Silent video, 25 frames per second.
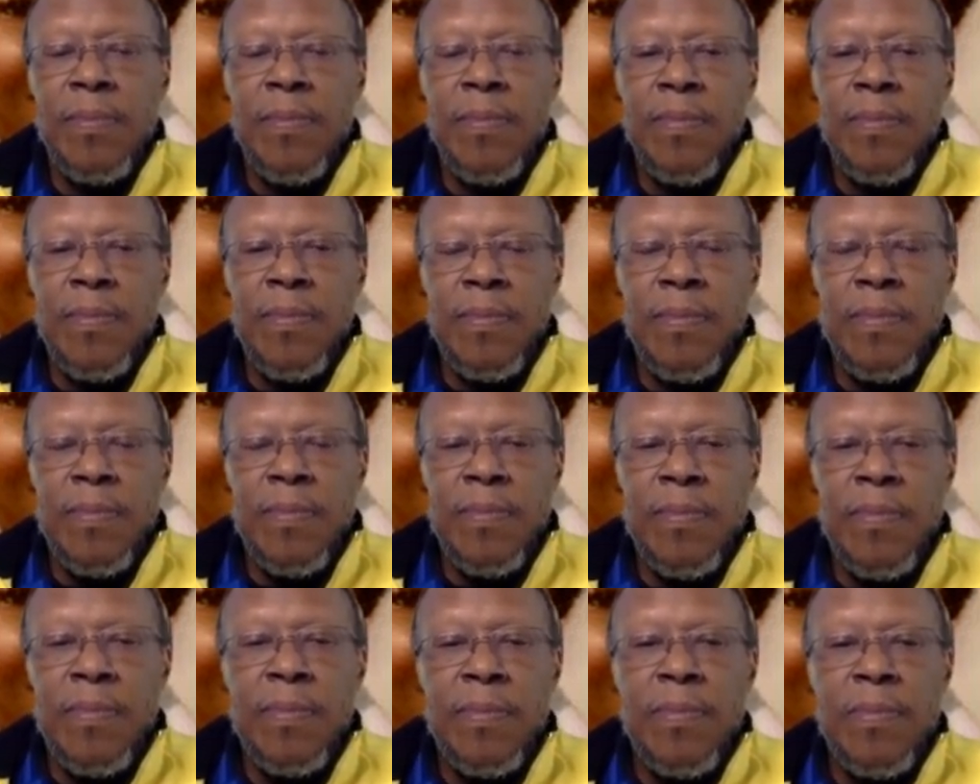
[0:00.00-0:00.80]

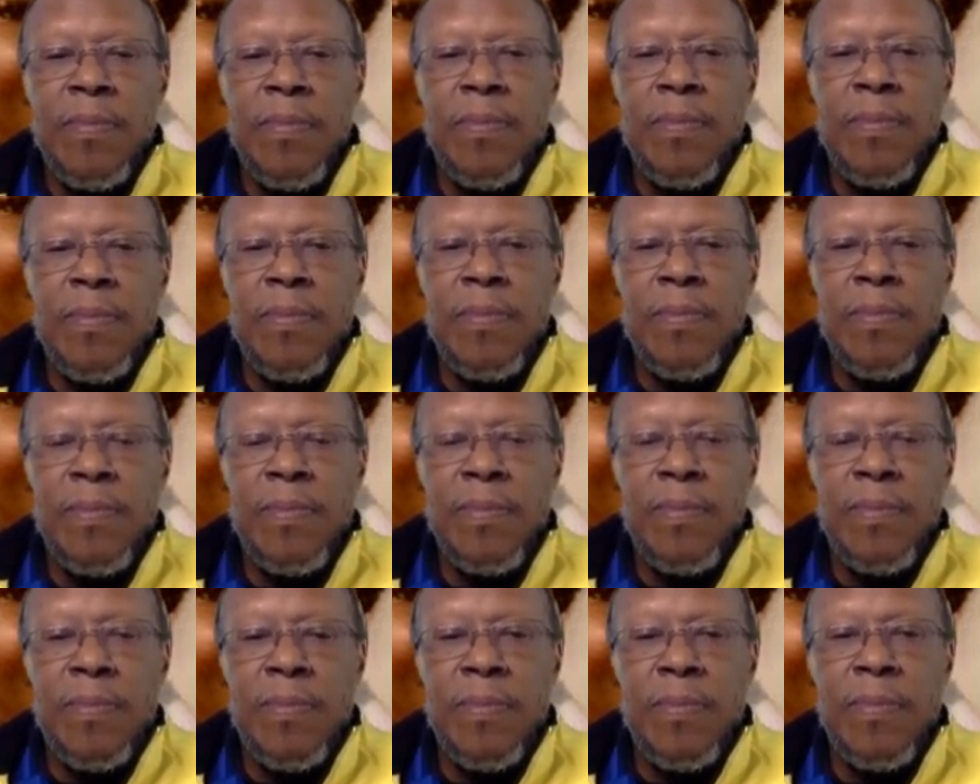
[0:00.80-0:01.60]

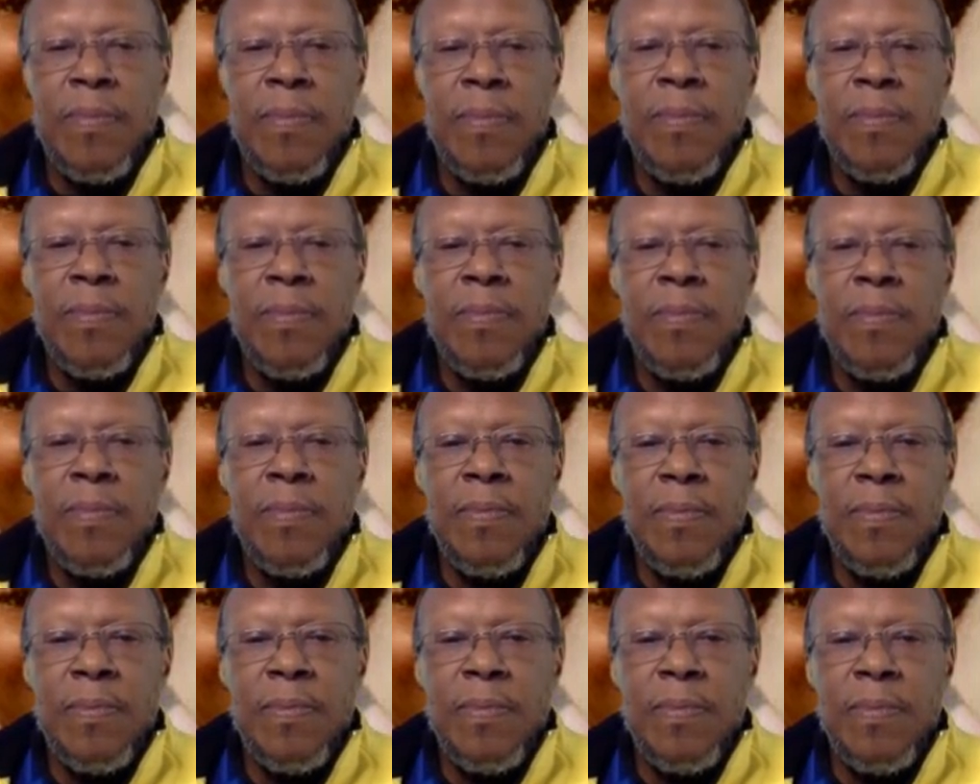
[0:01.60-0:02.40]

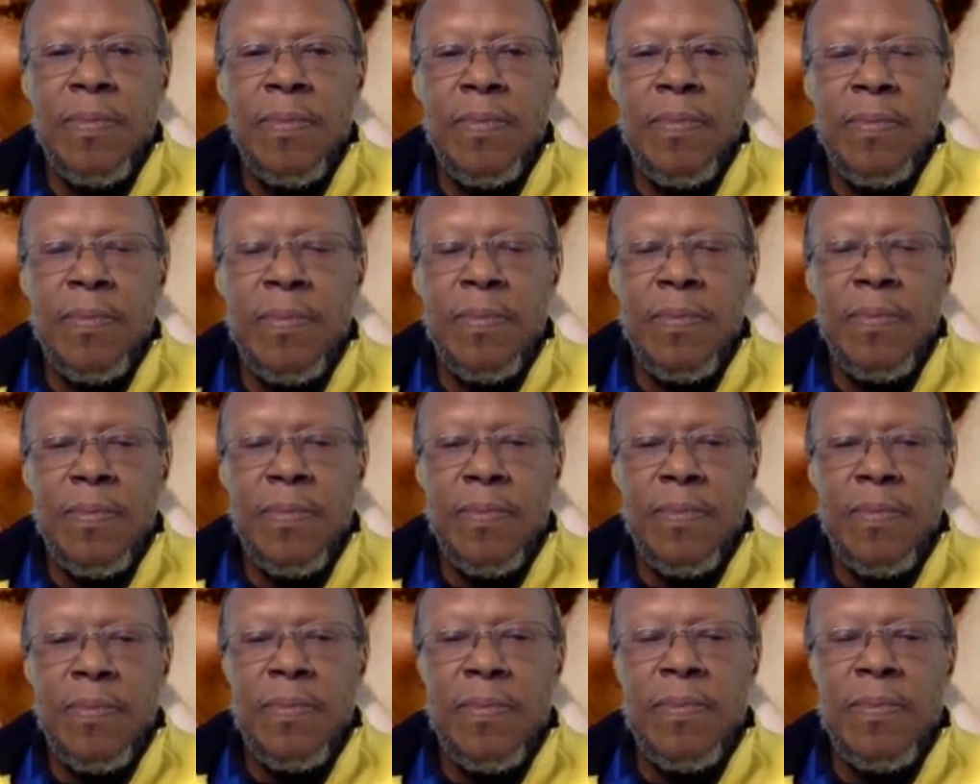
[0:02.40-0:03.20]

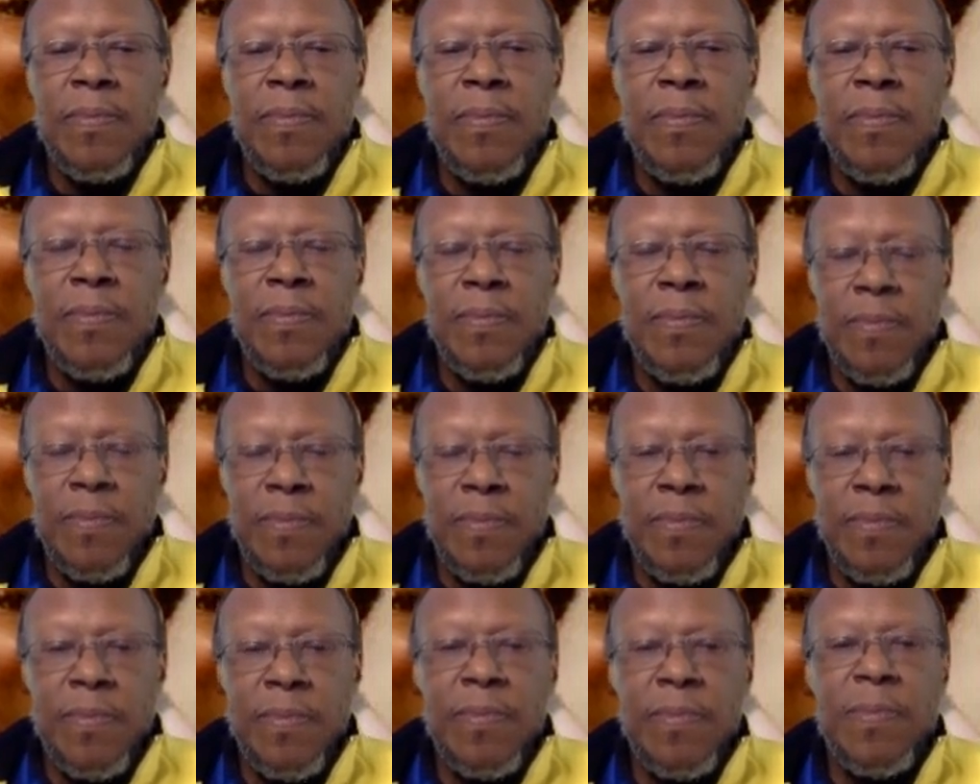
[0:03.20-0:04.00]

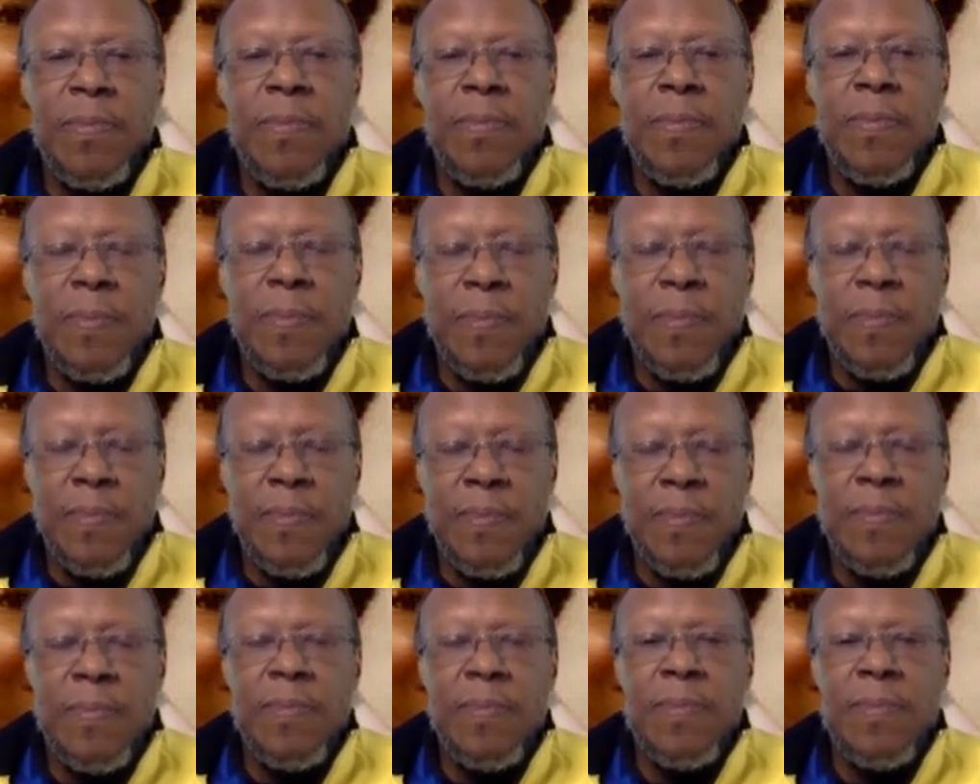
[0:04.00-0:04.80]

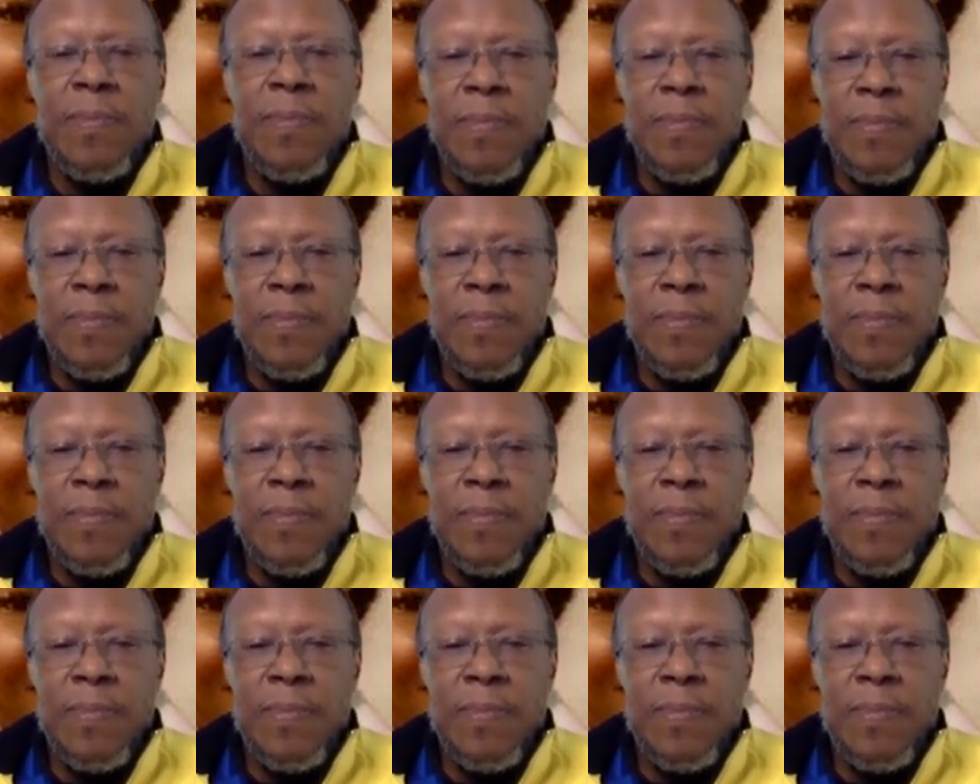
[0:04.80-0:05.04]
[no speech]